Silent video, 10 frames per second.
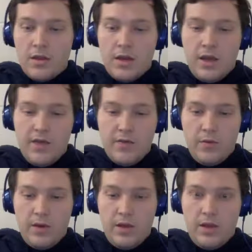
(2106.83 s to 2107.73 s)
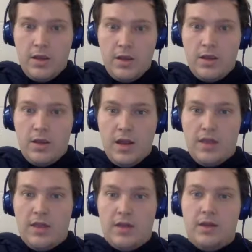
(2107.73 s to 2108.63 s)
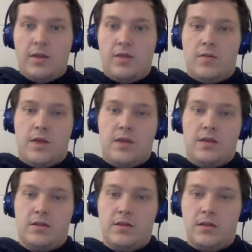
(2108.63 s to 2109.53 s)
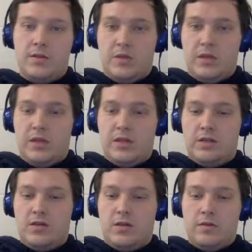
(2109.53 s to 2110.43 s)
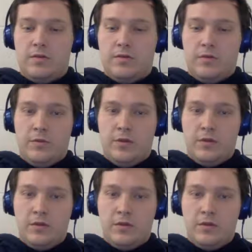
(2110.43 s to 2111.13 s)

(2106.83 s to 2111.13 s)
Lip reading: I have a way, and I think I did it right this time, so I think it solved it for me.